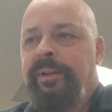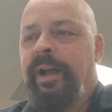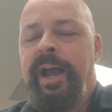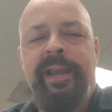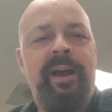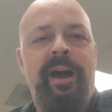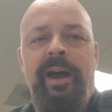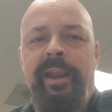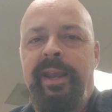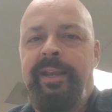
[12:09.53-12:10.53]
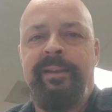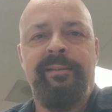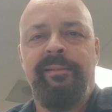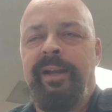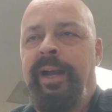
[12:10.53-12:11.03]
iconic,
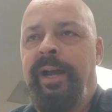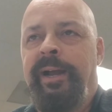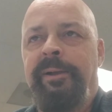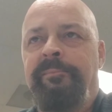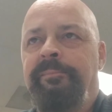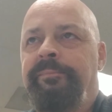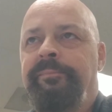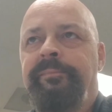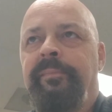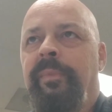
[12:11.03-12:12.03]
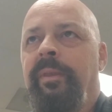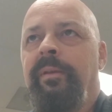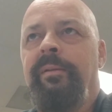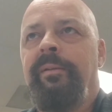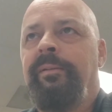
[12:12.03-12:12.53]

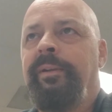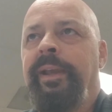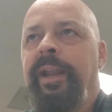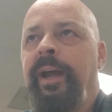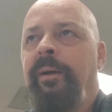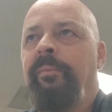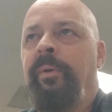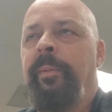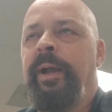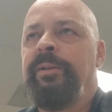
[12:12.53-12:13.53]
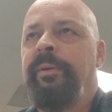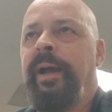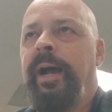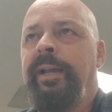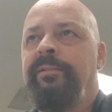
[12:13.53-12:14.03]
you know, reminds me of
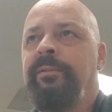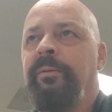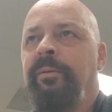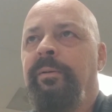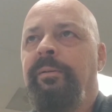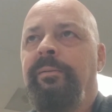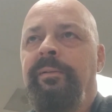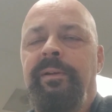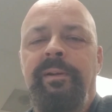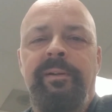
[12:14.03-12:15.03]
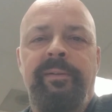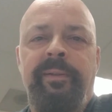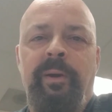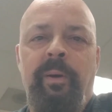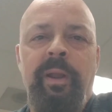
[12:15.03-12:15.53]
high school,
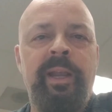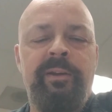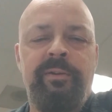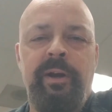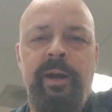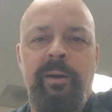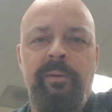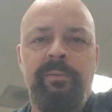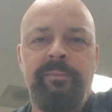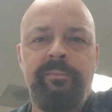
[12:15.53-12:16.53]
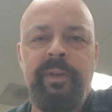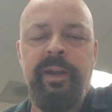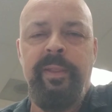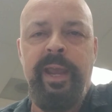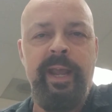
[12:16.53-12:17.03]
the whole intro, you
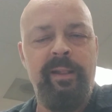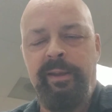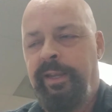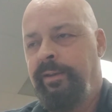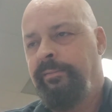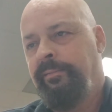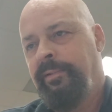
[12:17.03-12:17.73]
know, the Hellion.